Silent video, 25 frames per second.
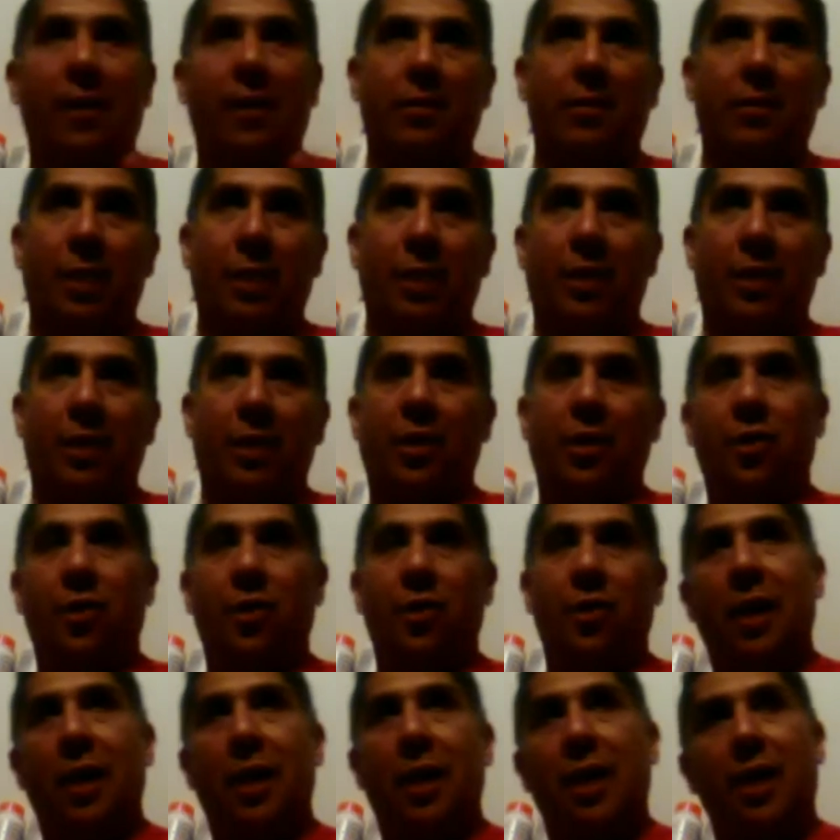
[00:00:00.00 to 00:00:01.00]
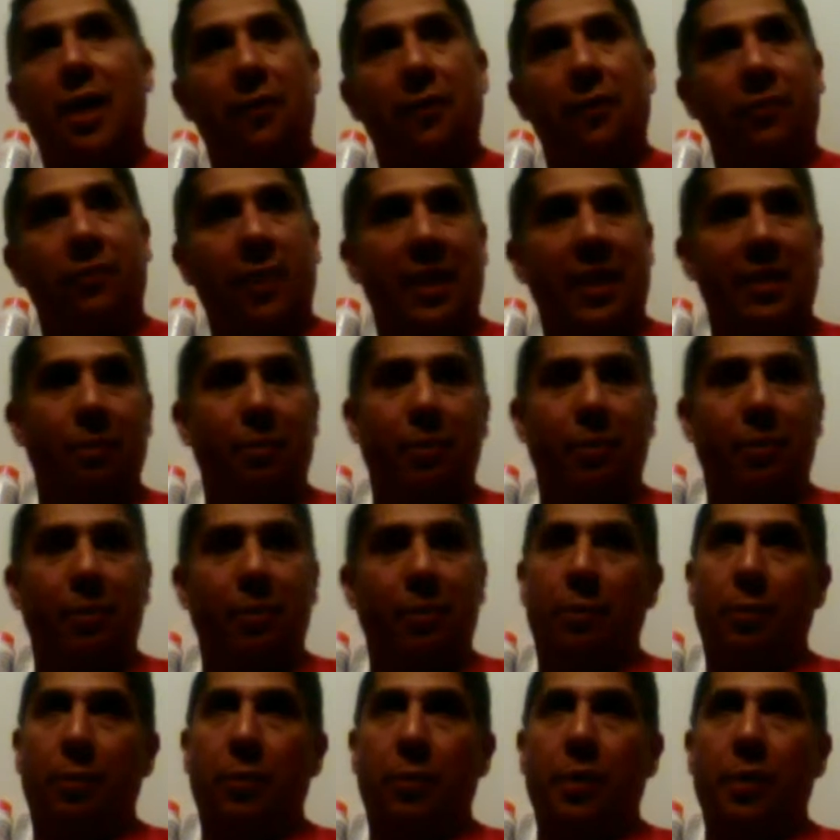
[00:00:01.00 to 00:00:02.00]
the musculature out,
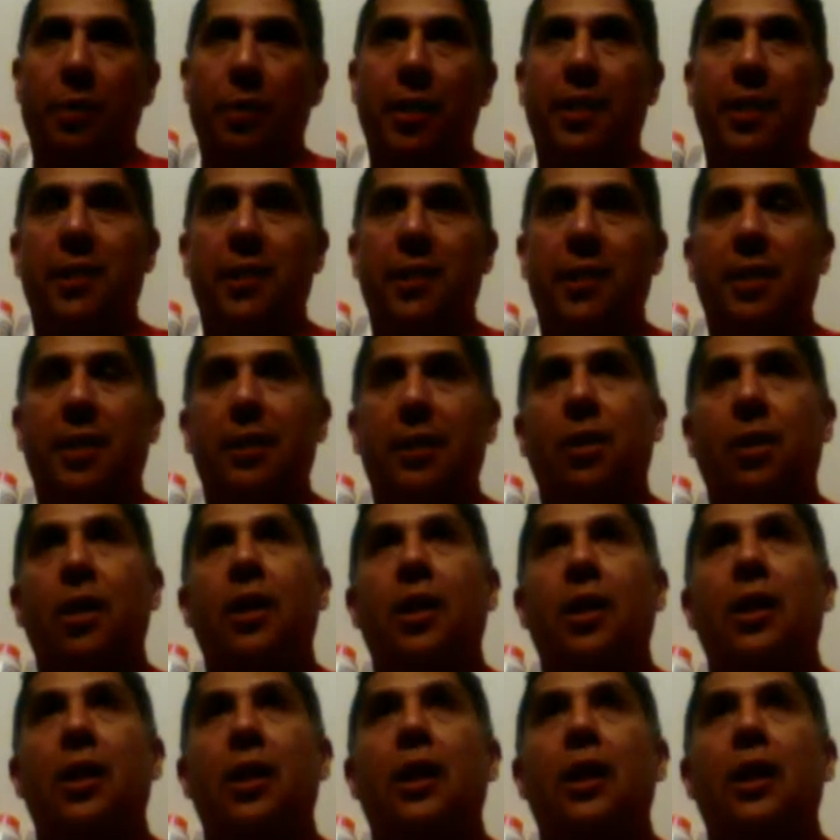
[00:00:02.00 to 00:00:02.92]
flexibility, mobility, etc.